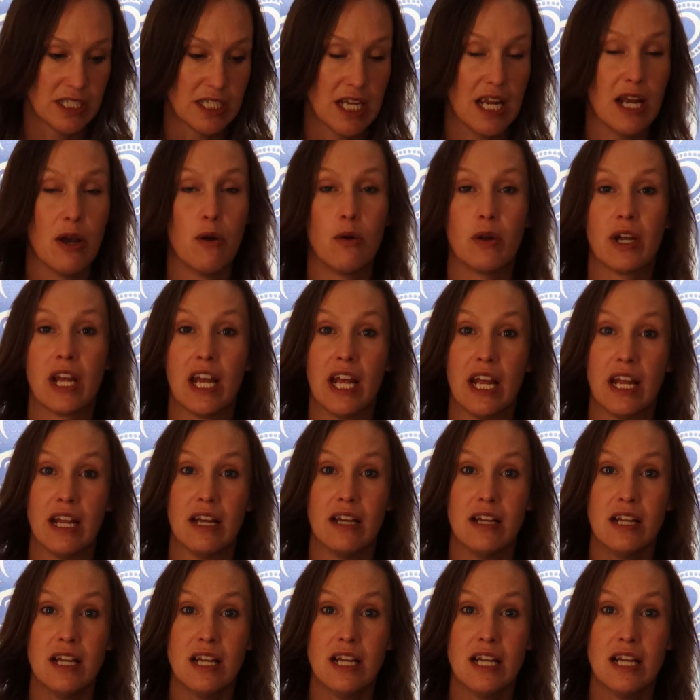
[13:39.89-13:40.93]
Say, okay,
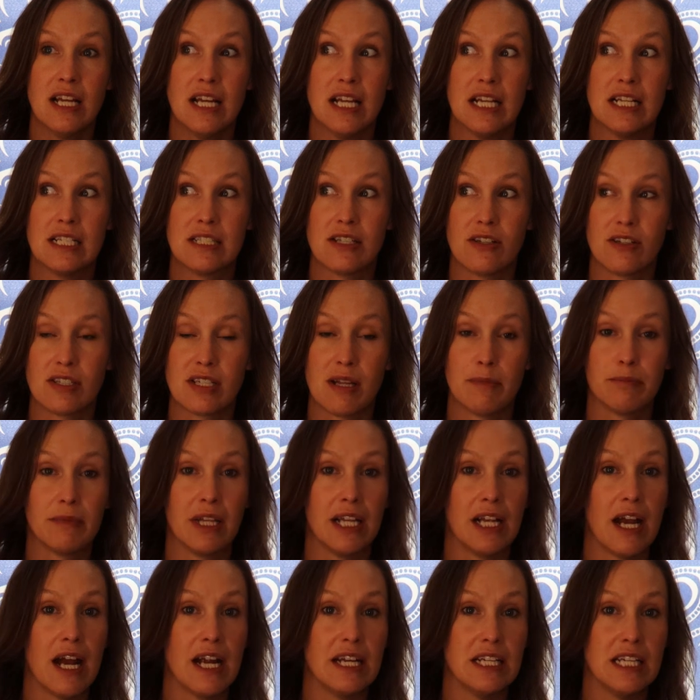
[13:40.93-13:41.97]
is there
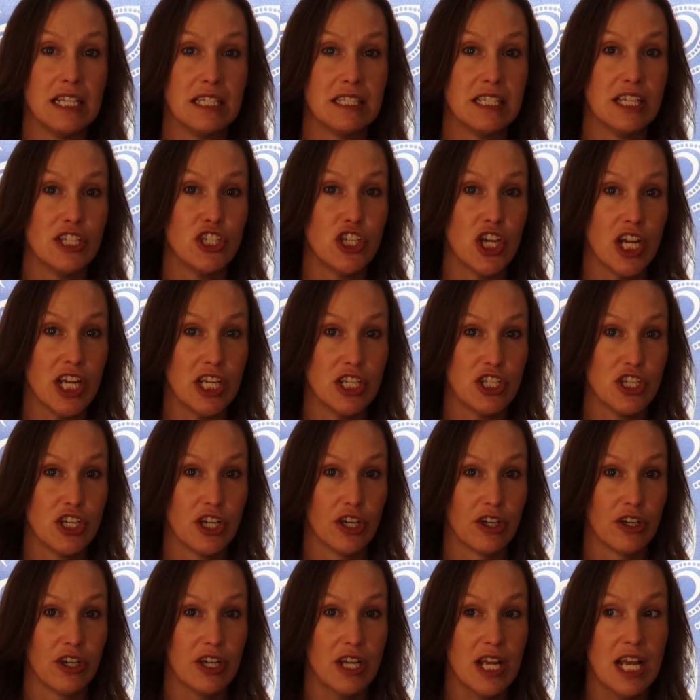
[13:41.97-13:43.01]
something I need to change
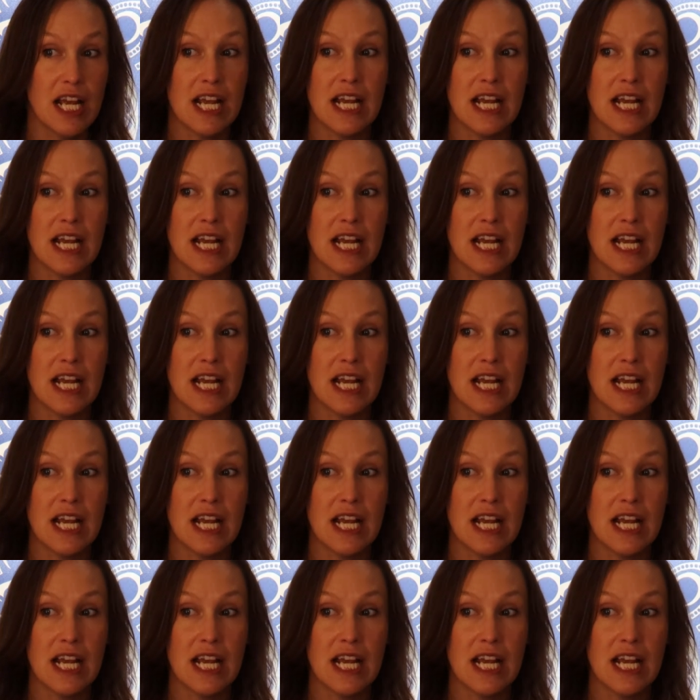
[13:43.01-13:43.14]
here?